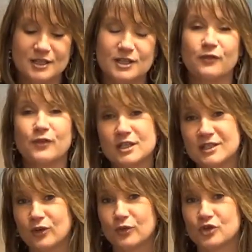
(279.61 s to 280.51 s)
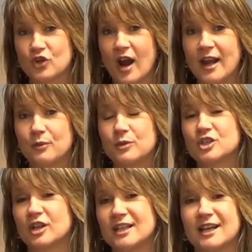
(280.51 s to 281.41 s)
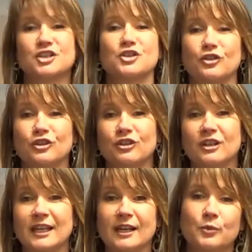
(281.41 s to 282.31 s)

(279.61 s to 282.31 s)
So first of all, the training, which I touched on earlier,